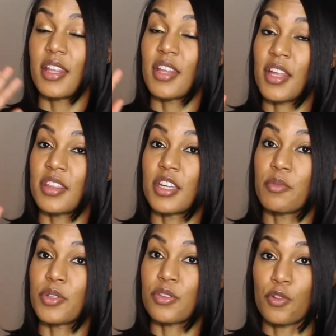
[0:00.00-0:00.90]
That
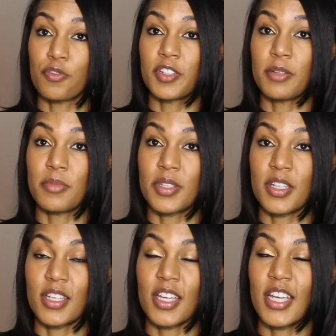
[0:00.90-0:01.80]
thing was so
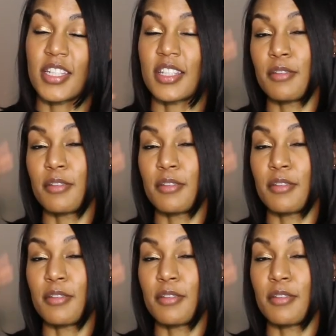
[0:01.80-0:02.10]
flimsy. It's